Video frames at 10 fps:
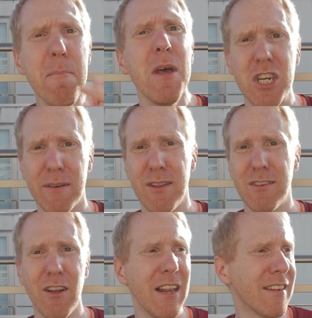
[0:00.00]
image of the
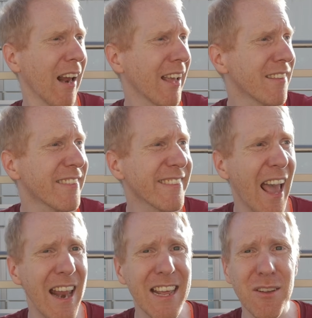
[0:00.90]
sun. It's like
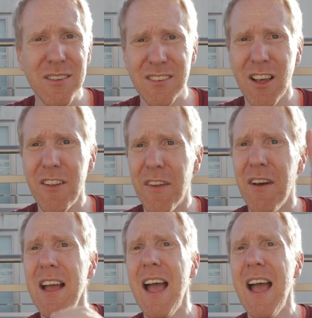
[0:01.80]
scanning the sun